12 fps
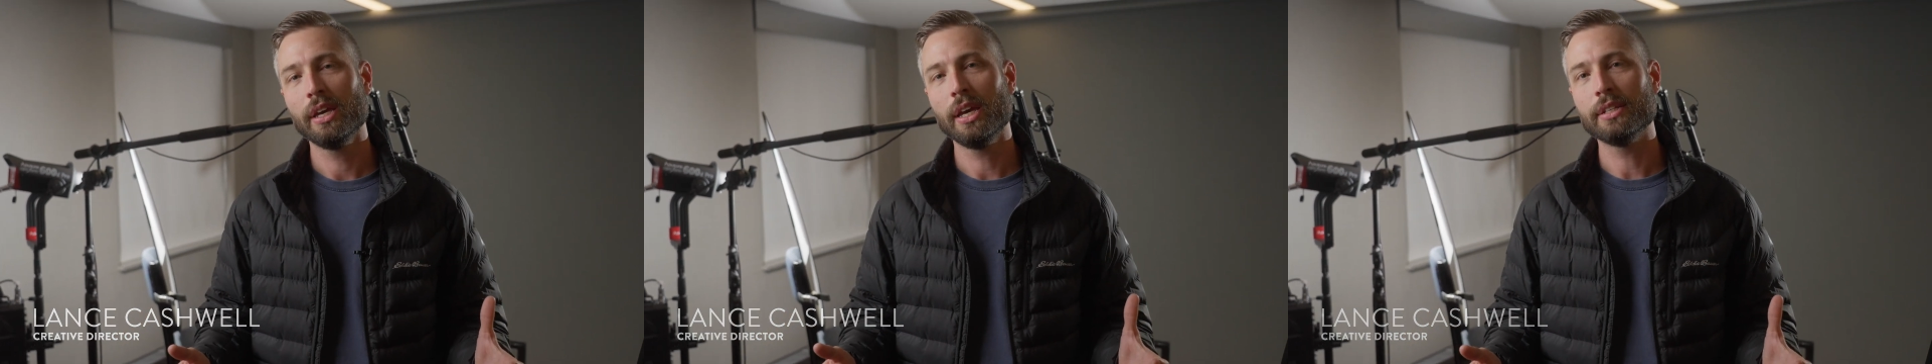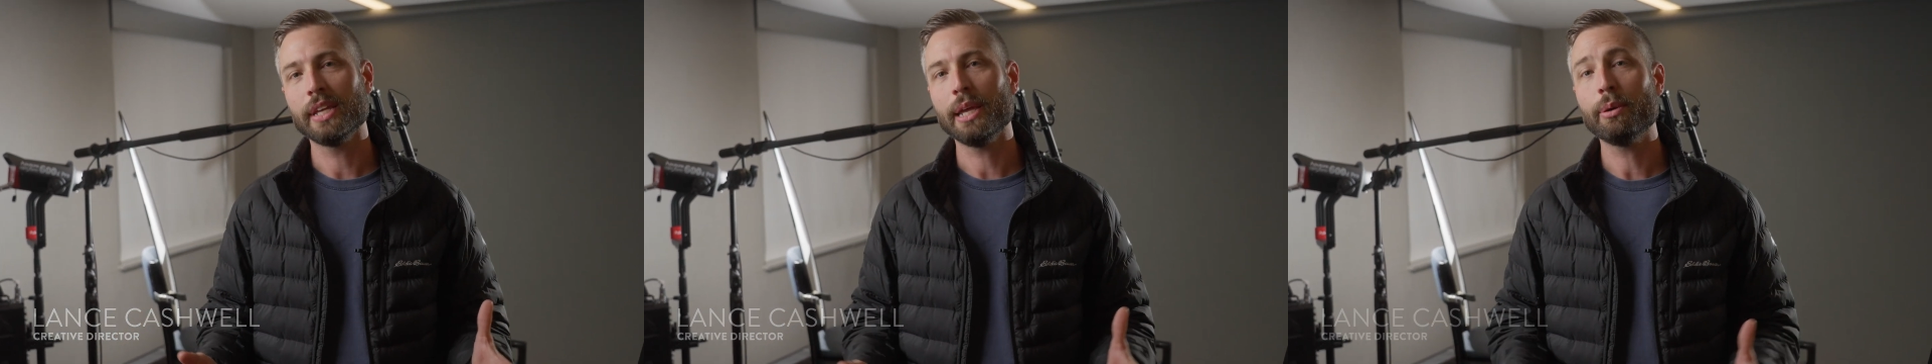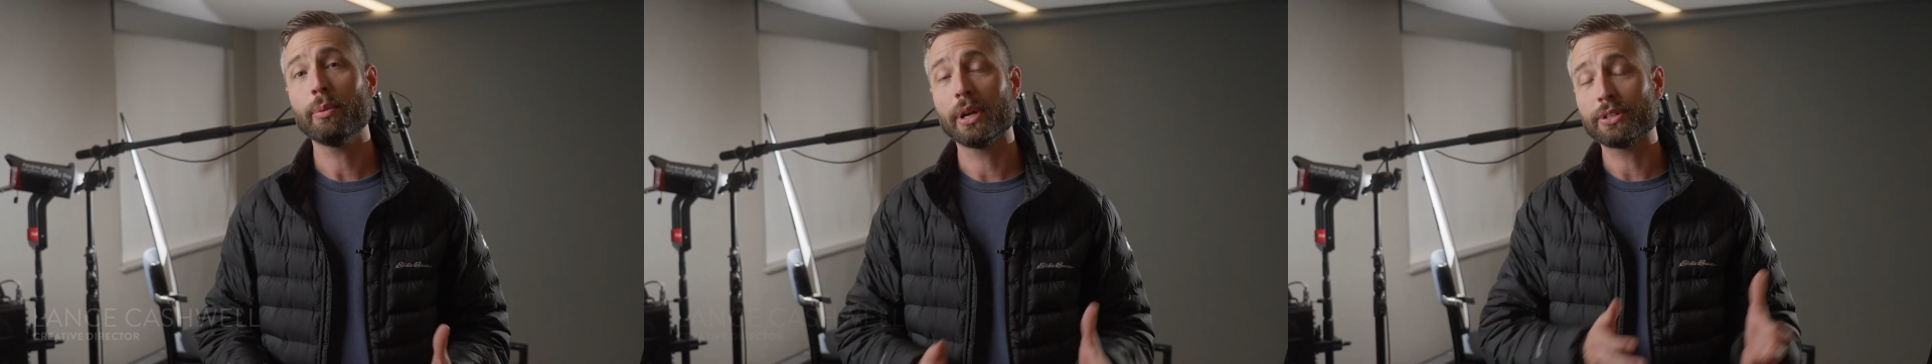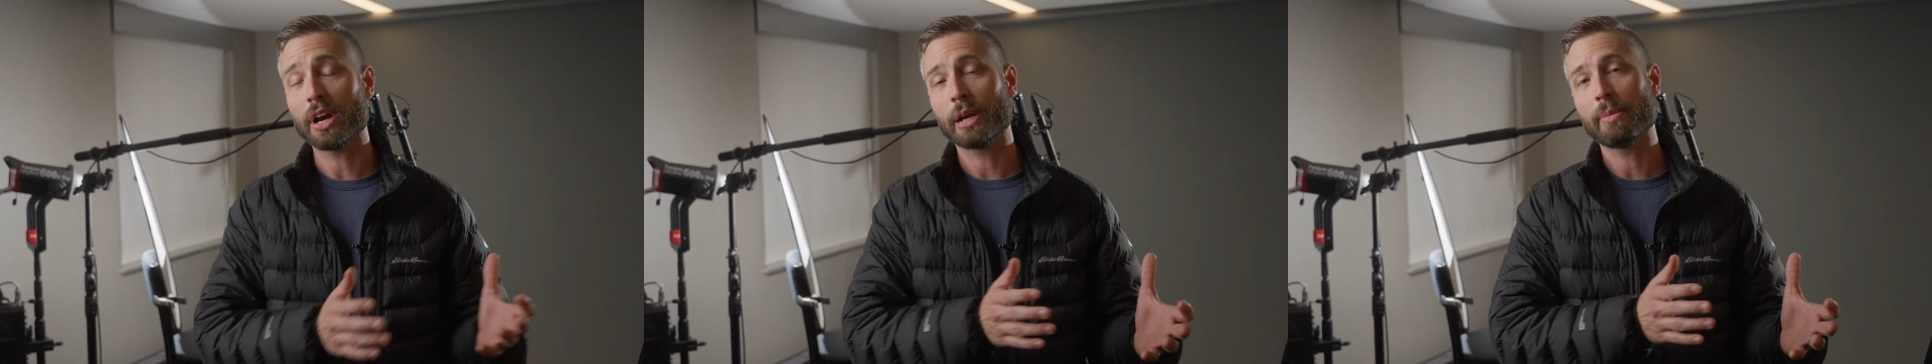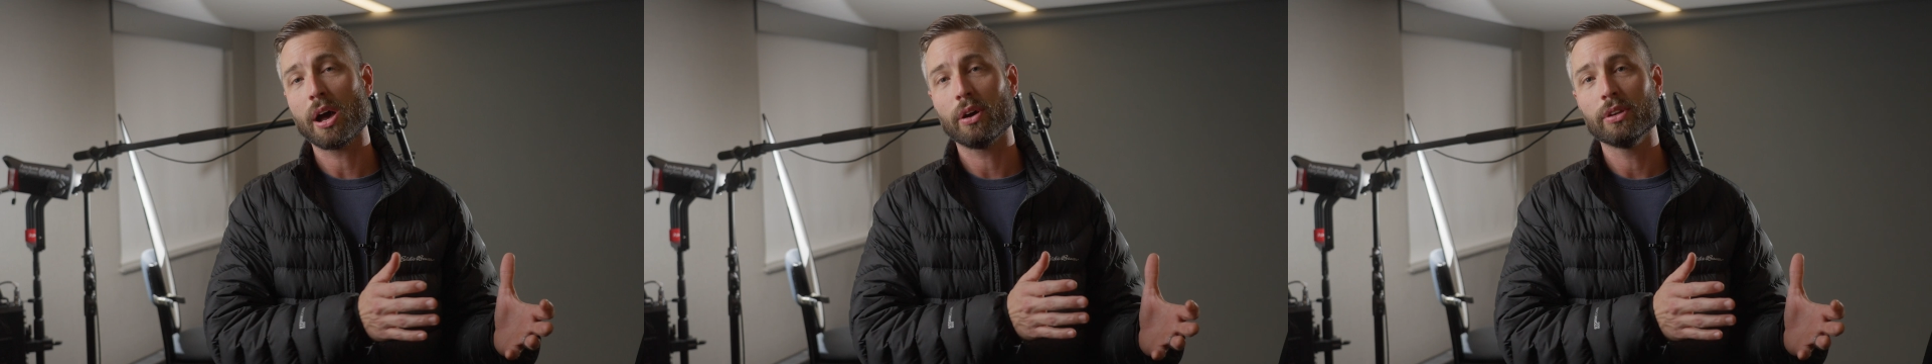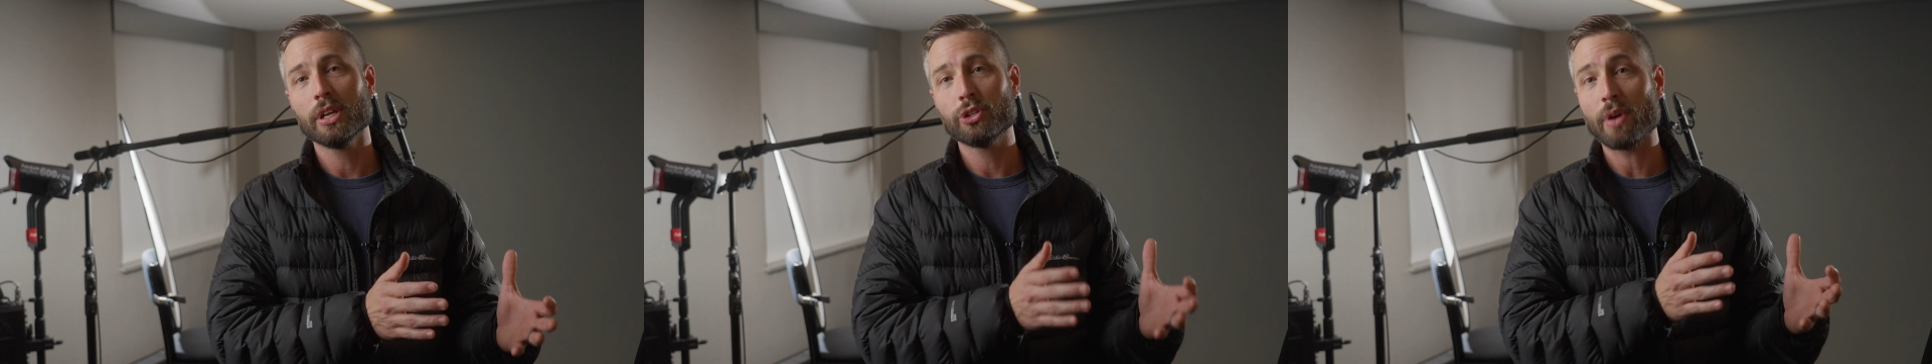And today we want to talk
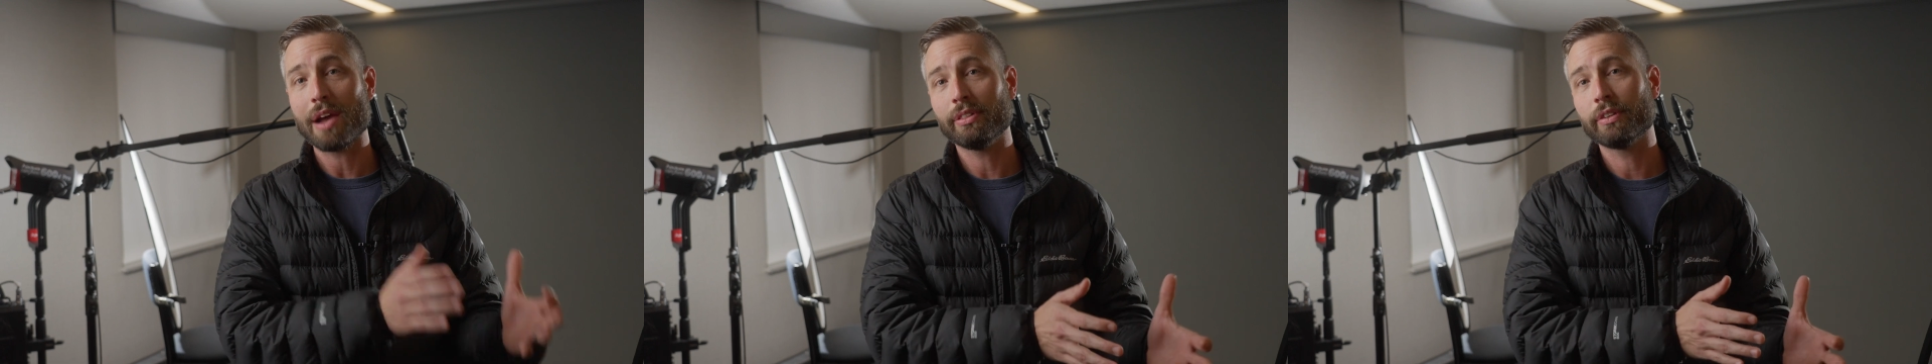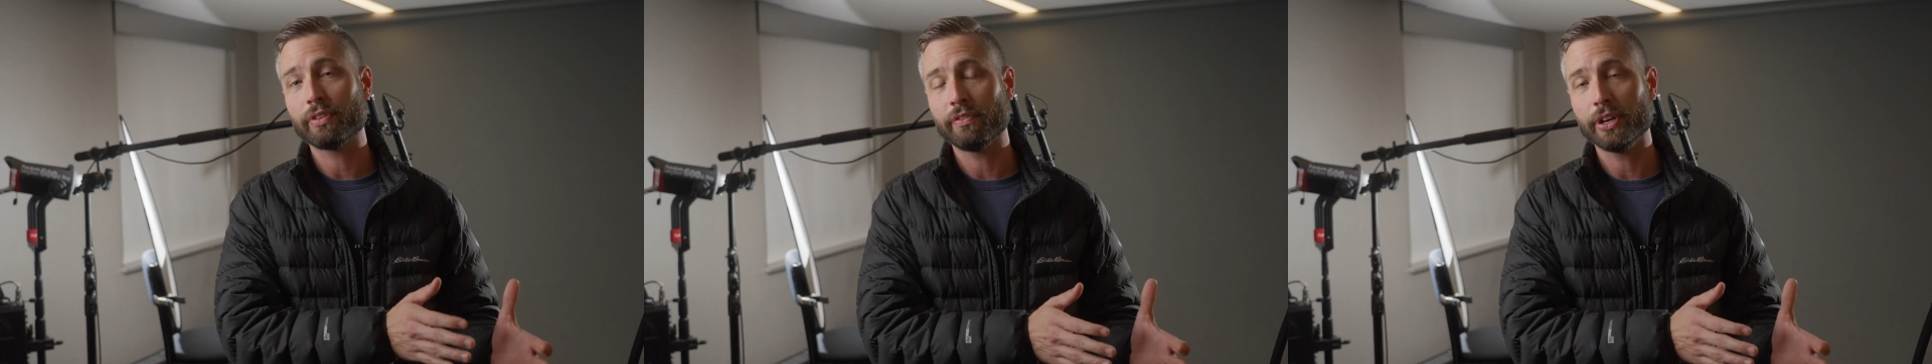about traveling for